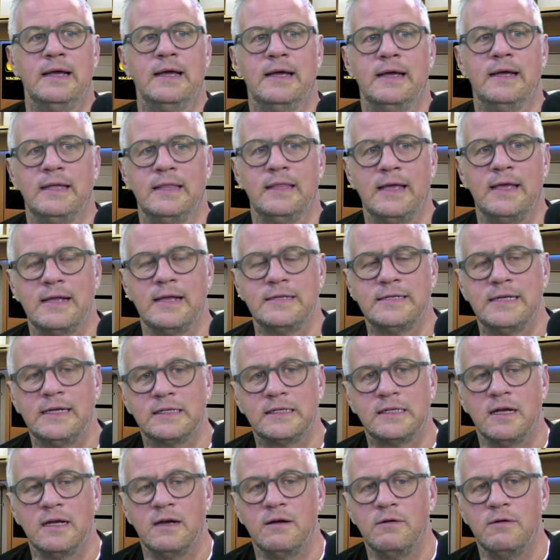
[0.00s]
in the
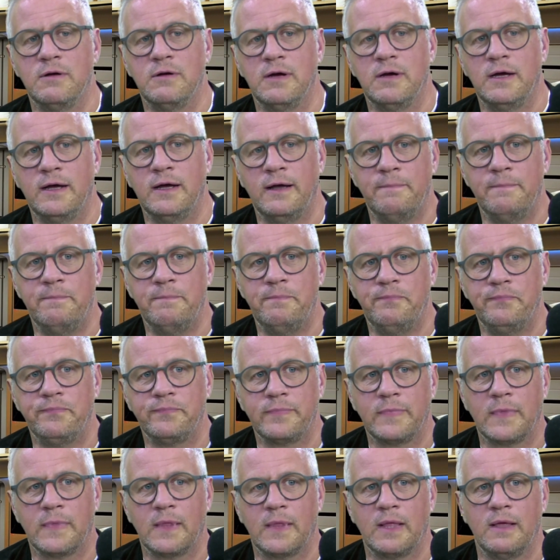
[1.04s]
attic. So,
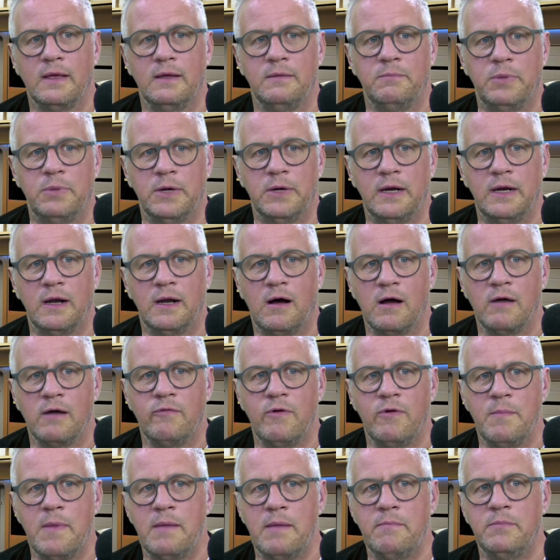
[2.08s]
but I
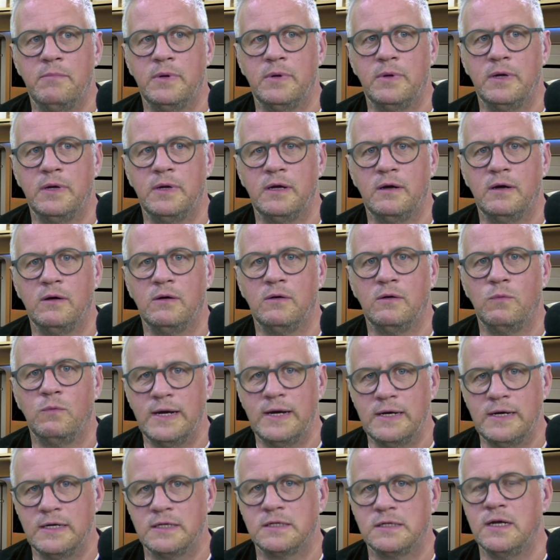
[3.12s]
remember
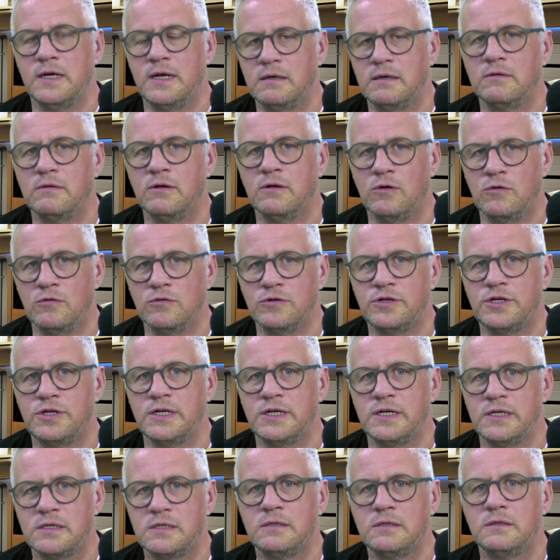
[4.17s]
witnessing
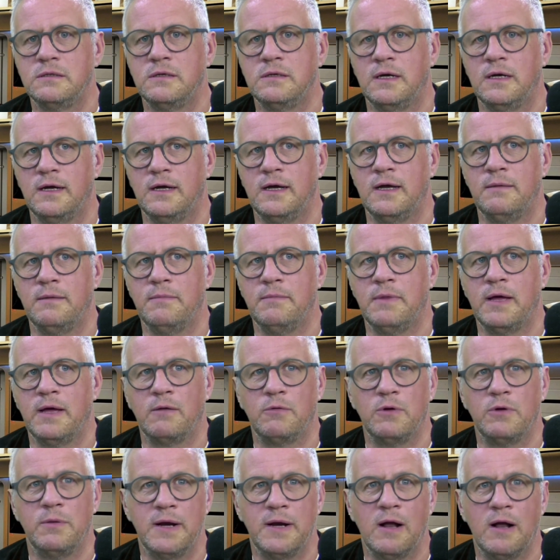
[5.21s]
launches, and I
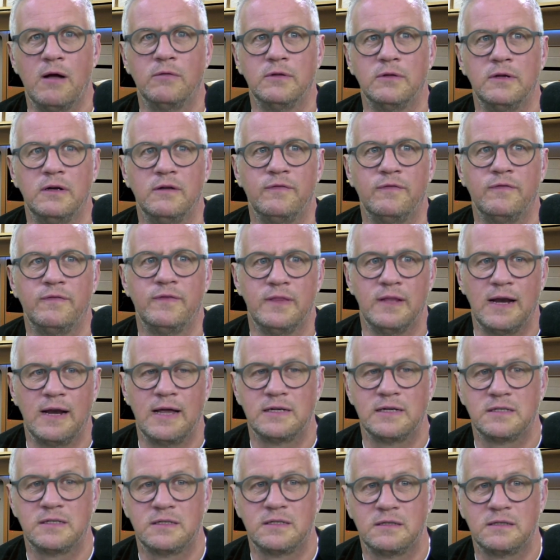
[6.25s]
would have been old enough for the
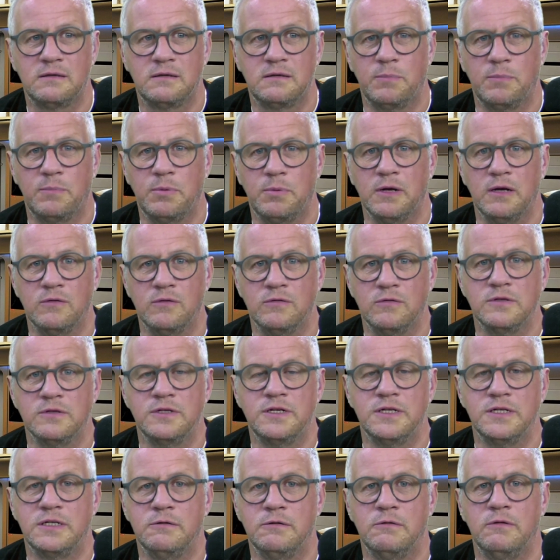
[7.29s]
last couple of
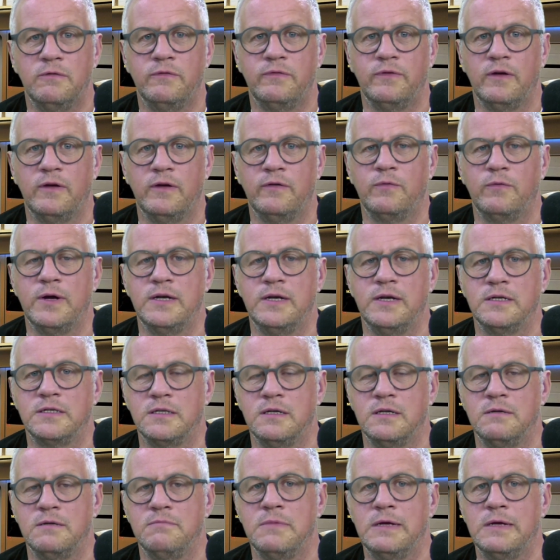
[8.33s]
launches to have
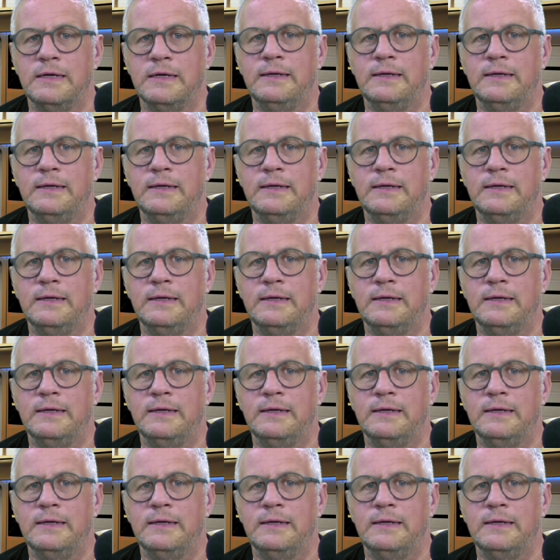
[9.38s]
witnessed them.